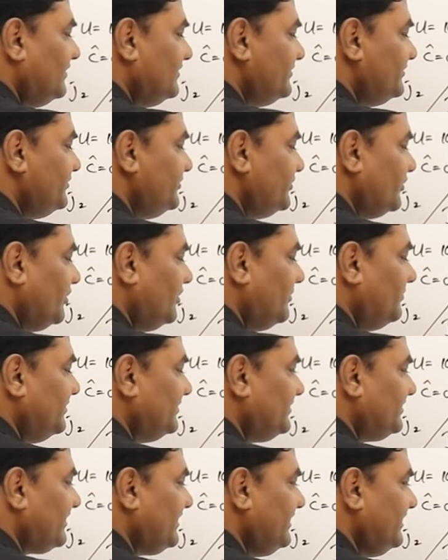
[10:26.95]

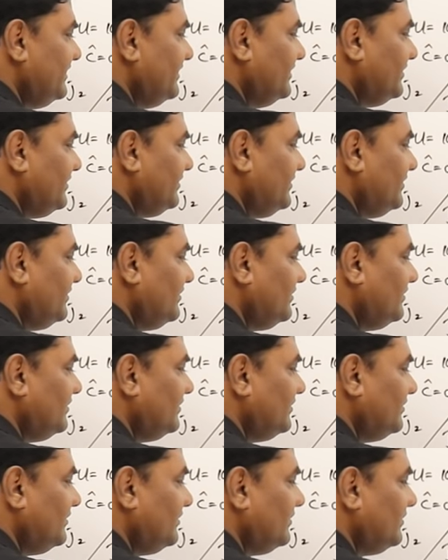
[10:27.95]
job 3.
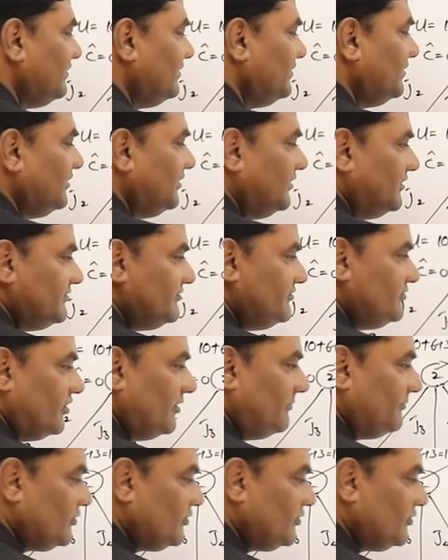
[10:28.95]
Job